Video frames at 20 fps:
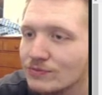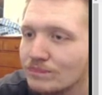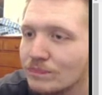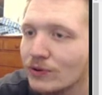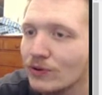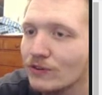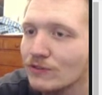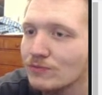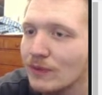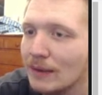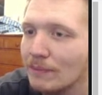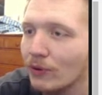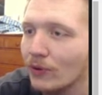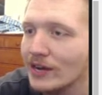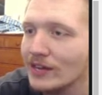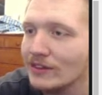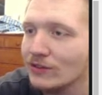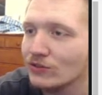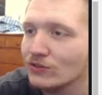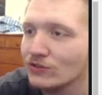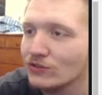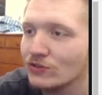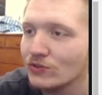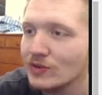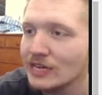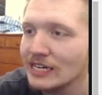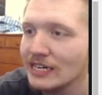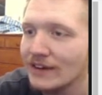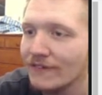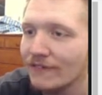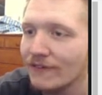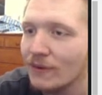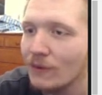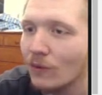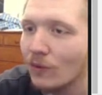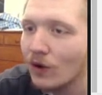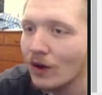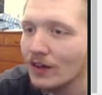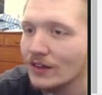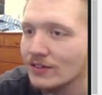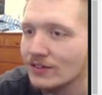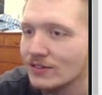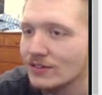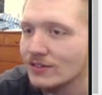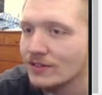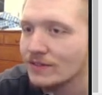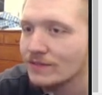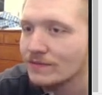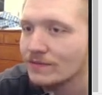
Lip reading: proves my point. There's three different ones.